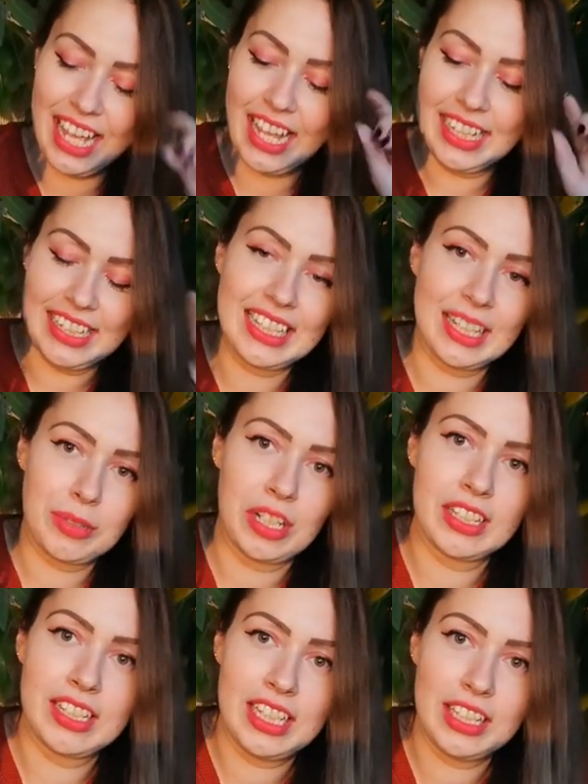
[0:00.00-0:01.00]
I think I'm
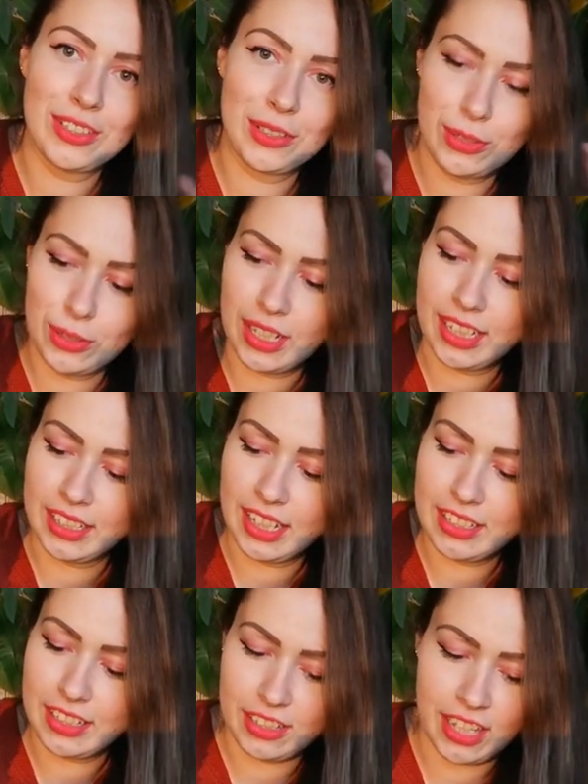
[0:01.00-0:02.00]
gonna need to do
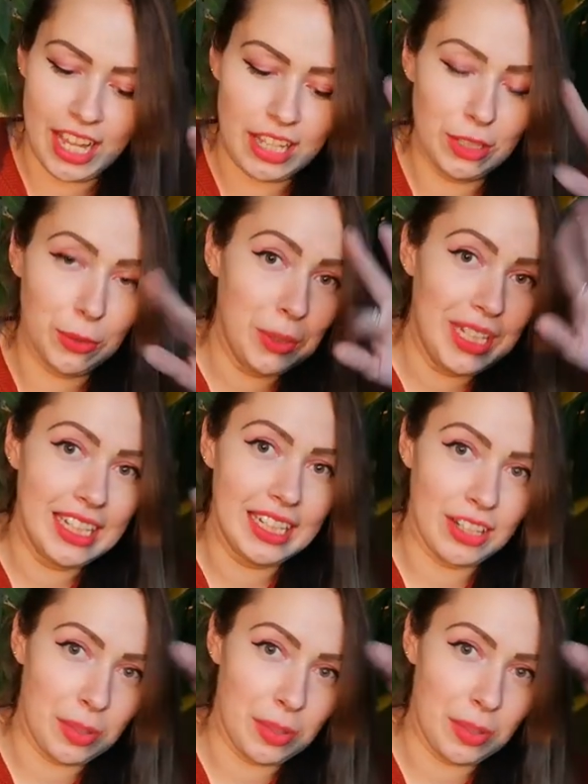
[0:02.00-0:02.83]
another Halloween-y